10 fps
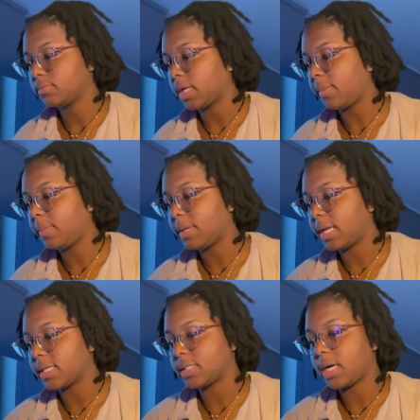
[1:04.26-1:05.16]
I remember
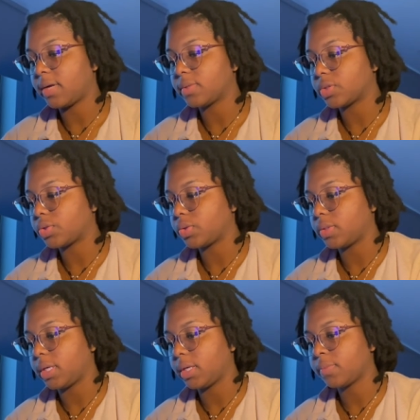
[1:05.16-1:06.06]
last year I was so
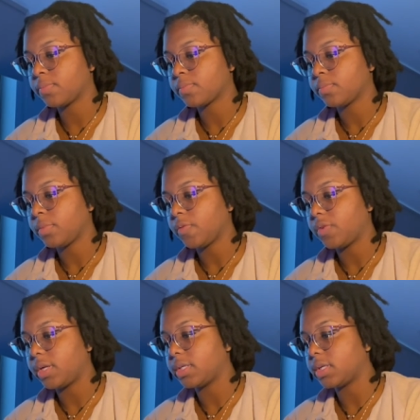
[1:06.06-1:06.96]
late for
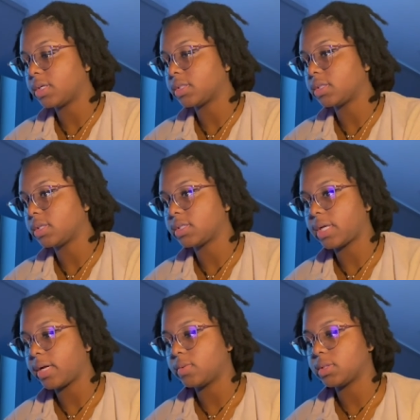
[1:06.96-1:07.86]
the induction because
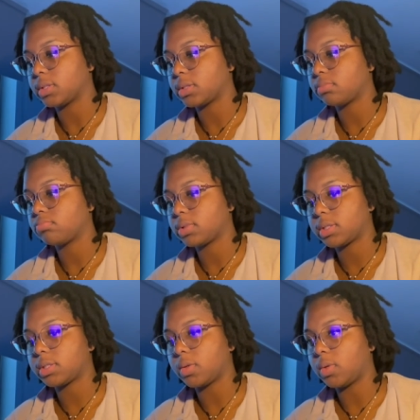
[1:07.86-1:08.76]
I was so